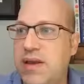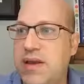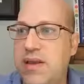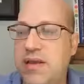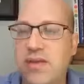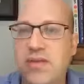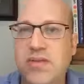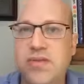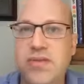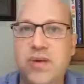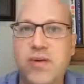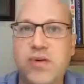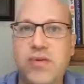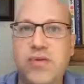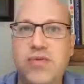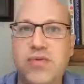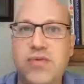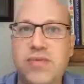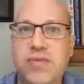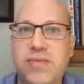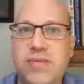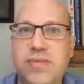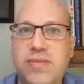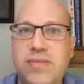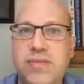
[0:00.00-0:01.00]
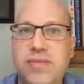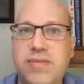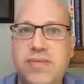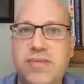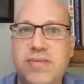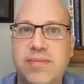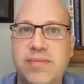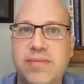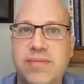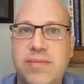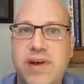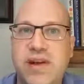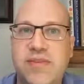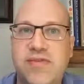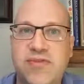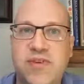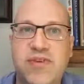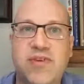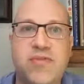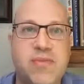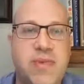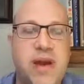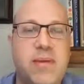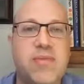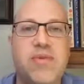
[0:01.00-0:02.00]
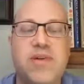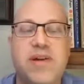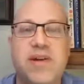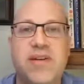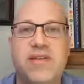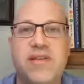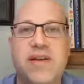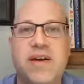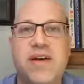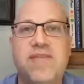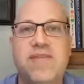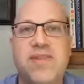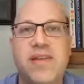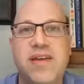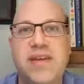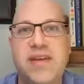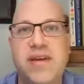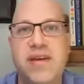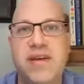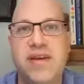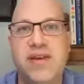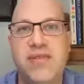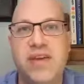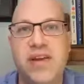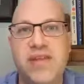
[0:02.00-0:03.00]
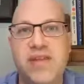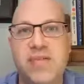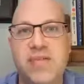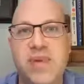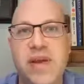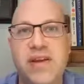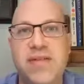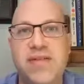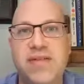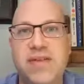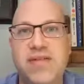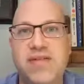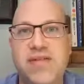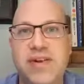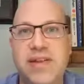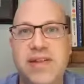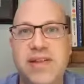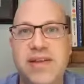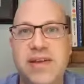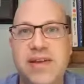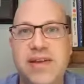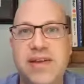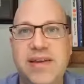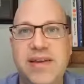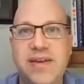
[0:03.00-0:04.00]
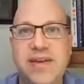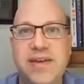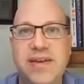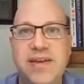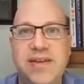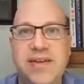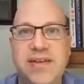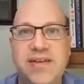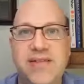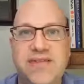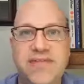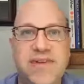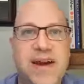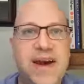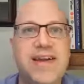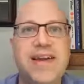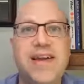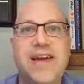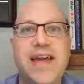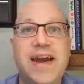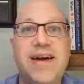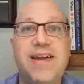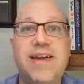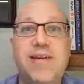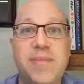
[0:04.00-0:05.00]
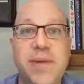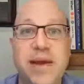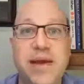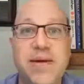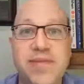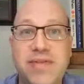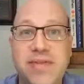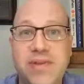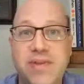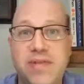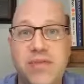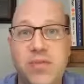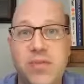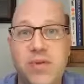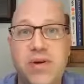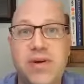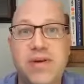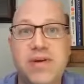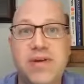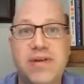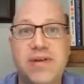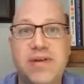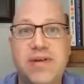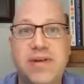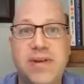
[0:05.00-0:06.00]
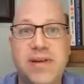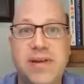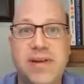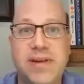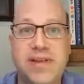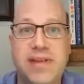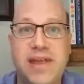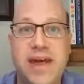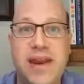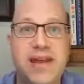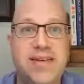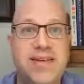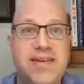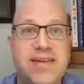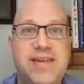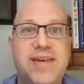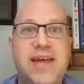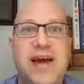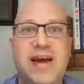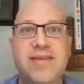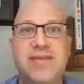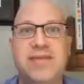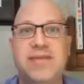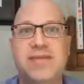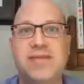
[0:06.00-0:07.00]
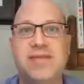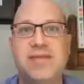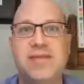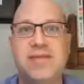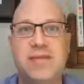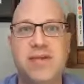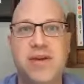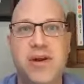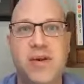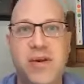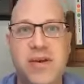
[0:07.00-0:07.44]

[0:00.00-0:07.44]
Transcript: So my first memories of the green space are really finding out about this world that I did not know